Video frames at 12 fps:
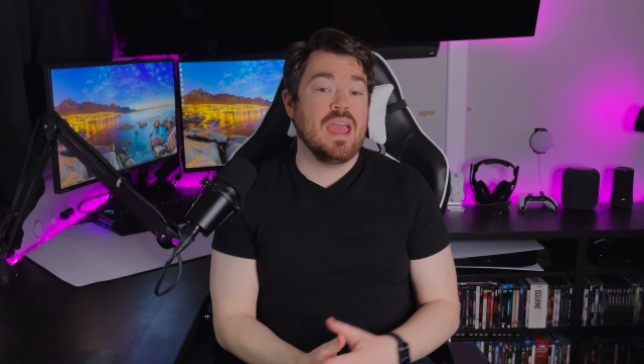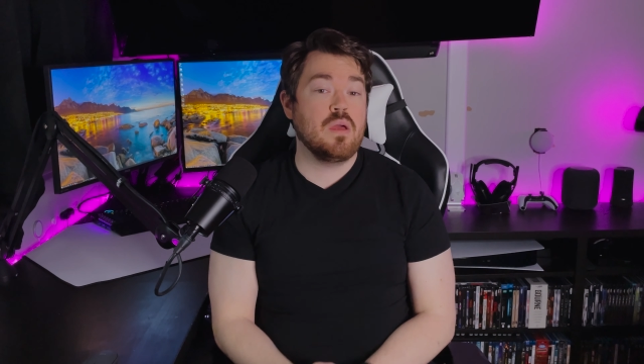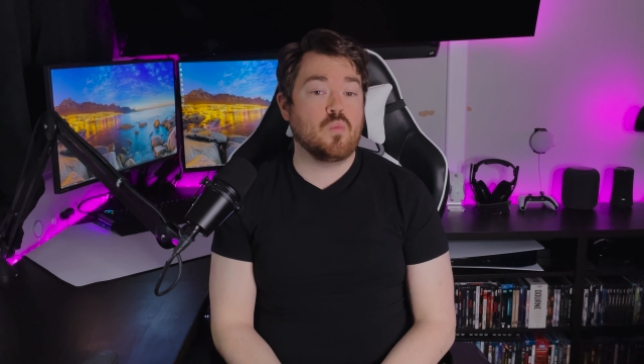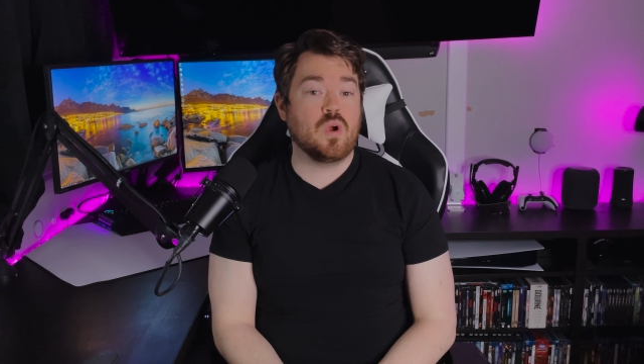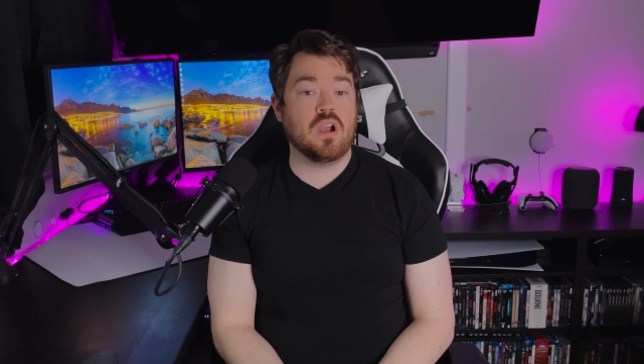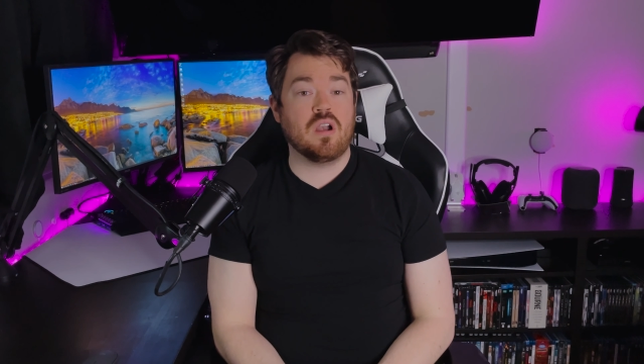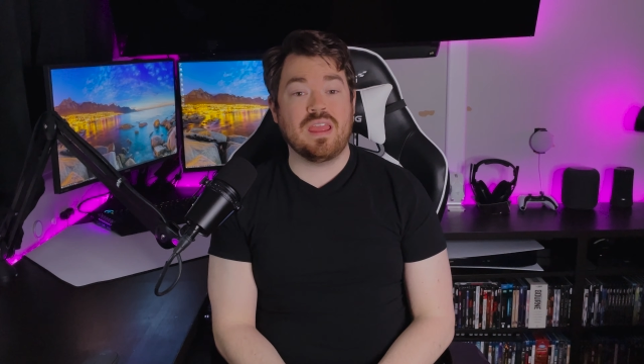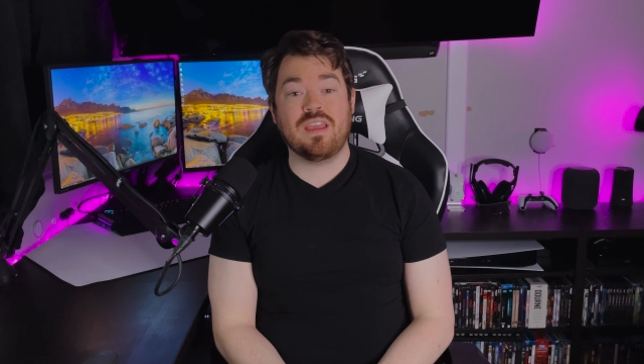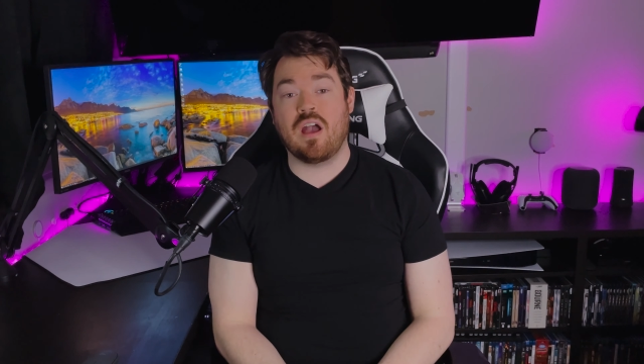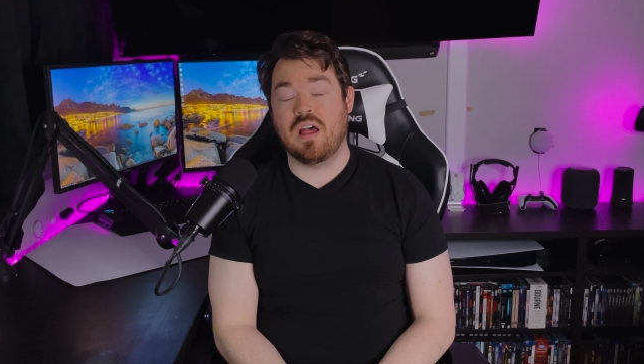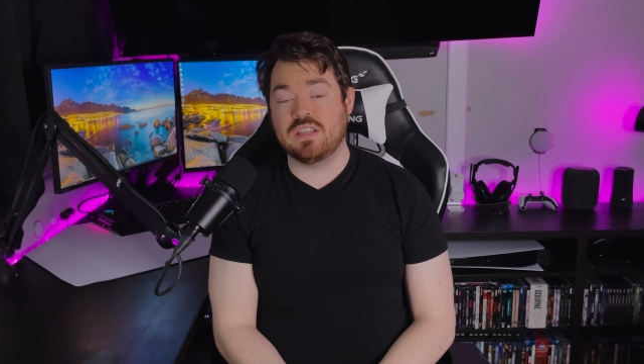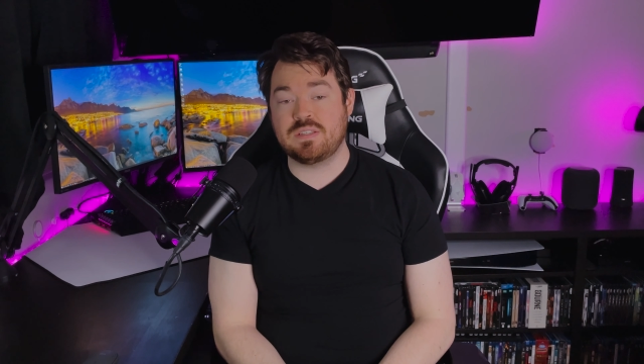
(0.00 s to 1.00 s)
and where it
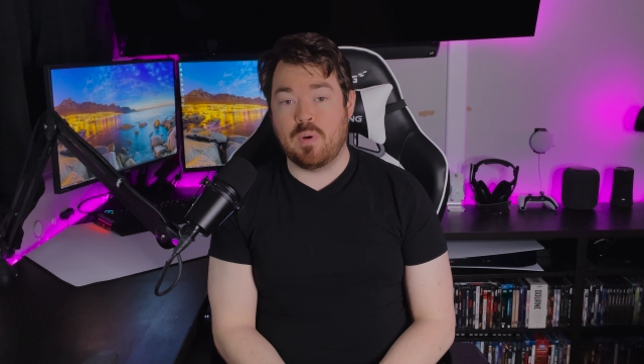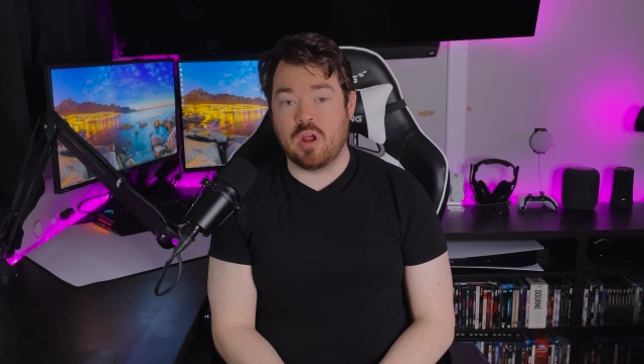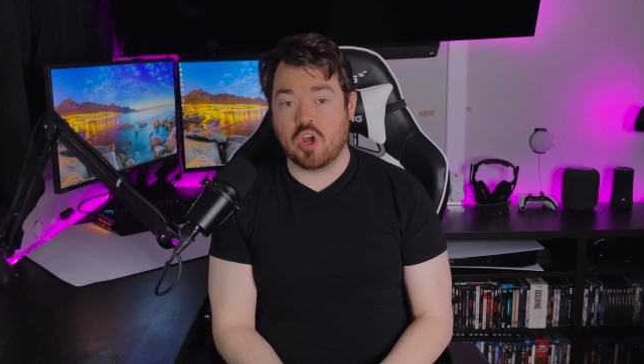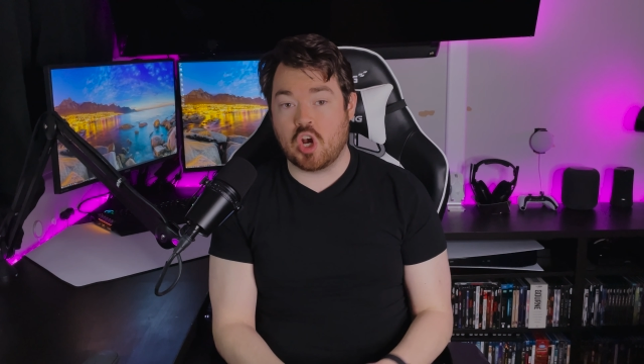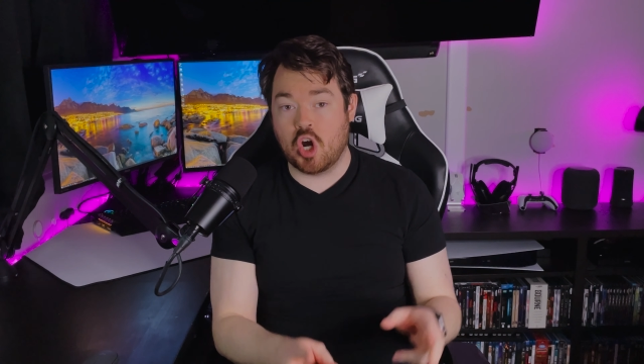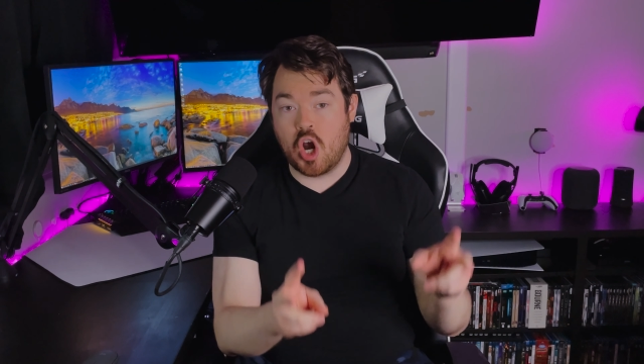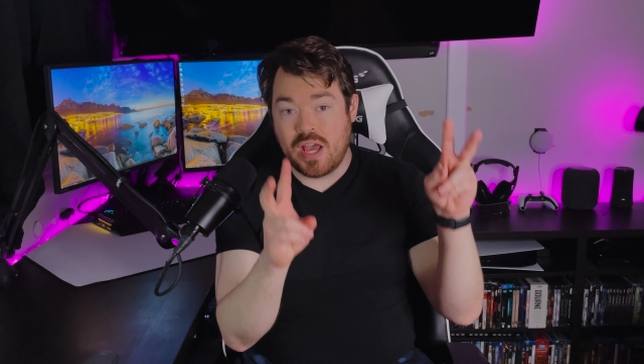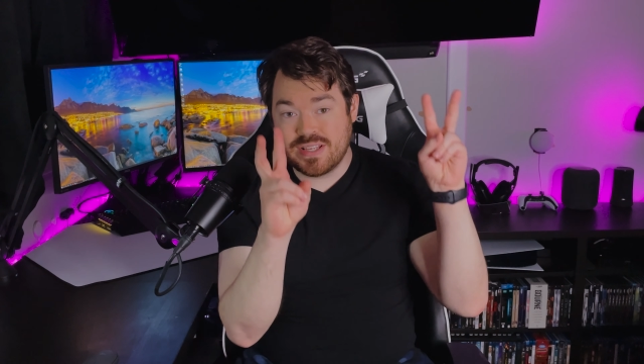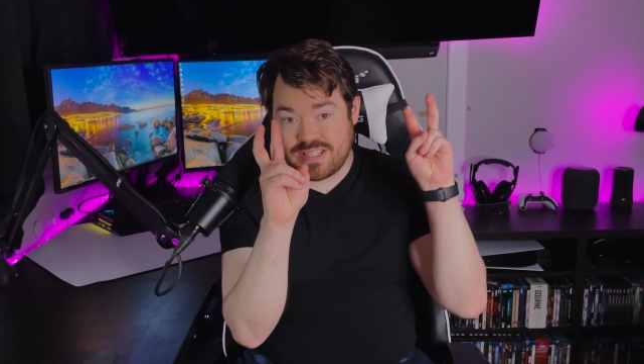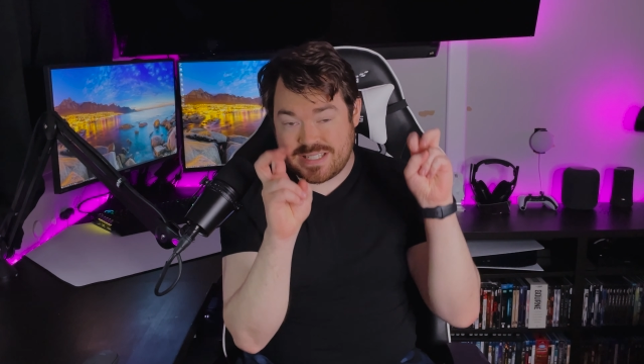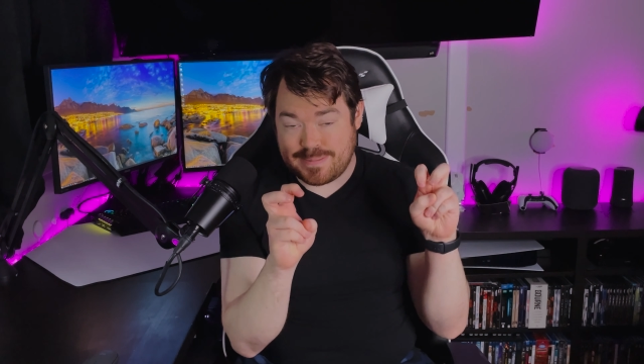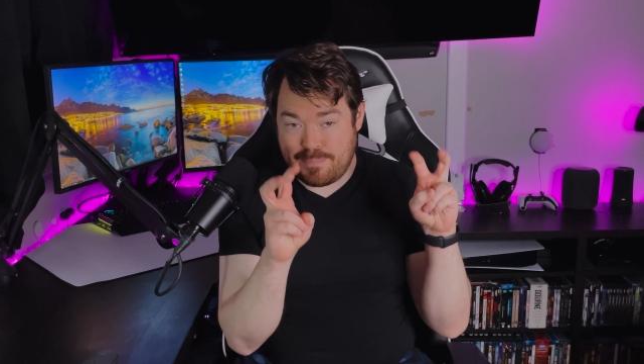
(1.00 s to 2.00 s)
got its moniker,
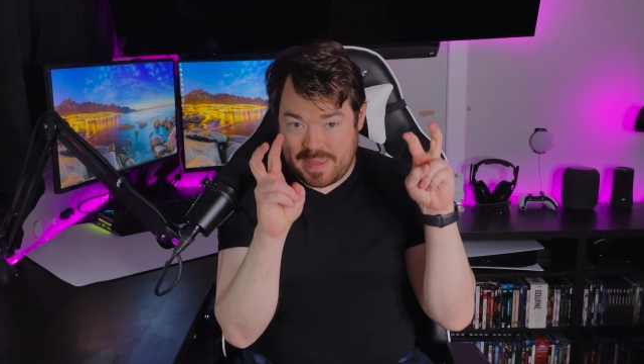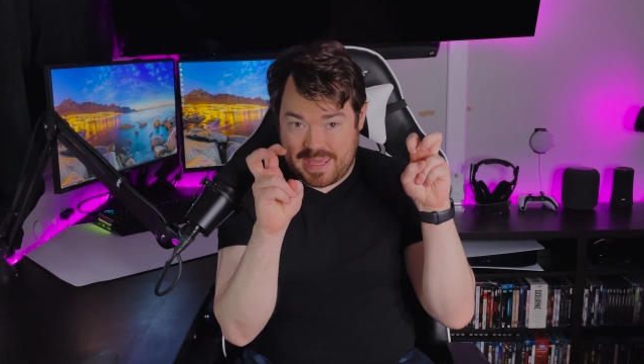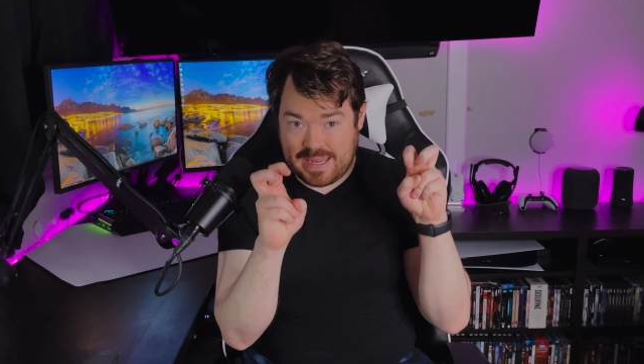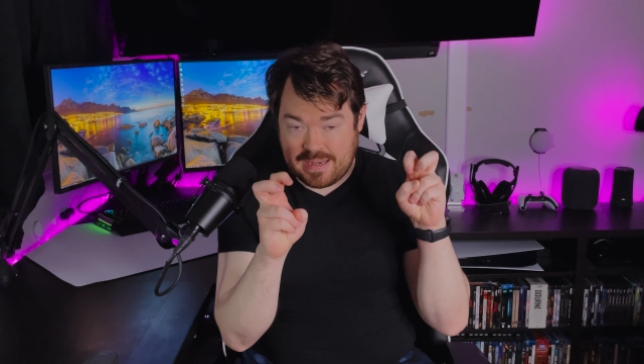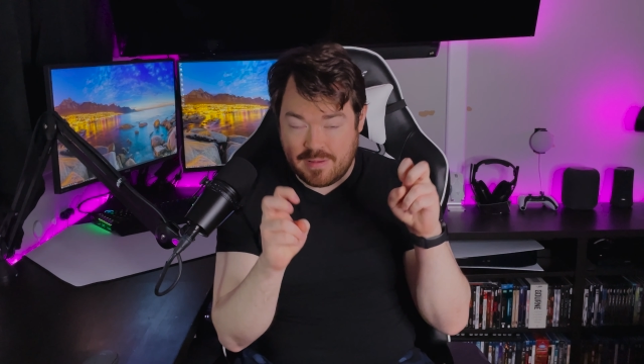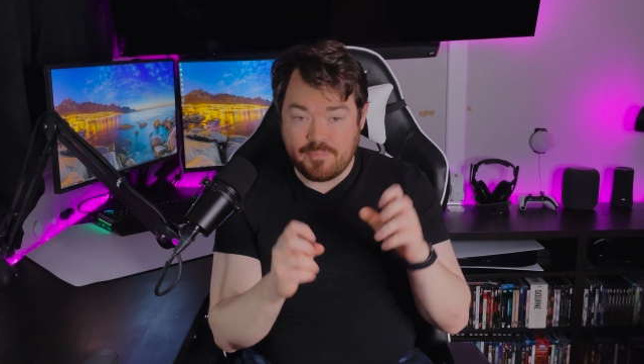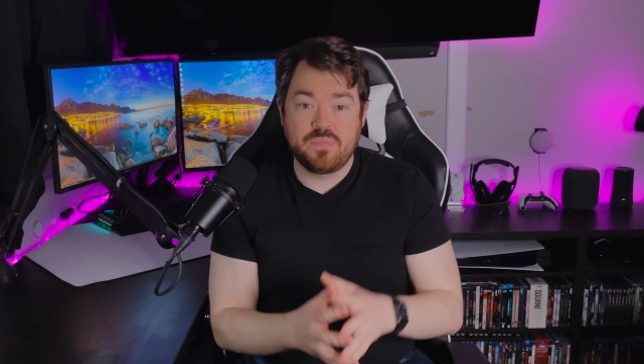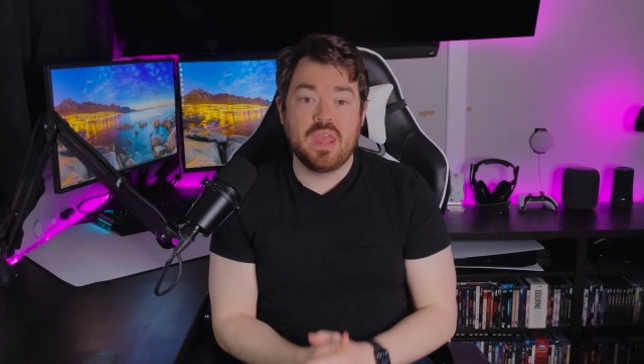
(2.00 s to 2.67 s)
Speed.